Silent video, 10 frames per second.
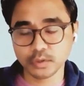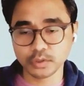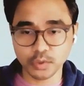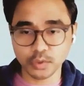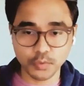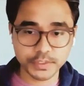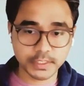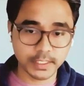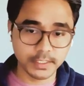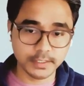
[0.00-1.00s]
The
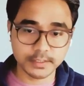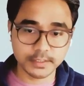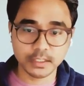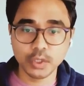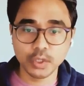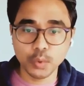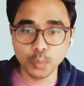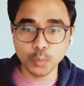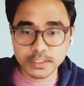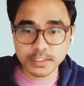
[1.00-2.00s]
question is,
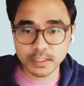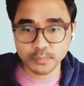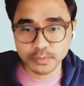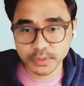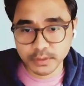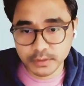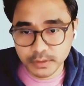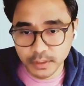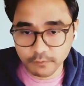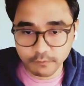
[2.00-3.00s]
which supplements,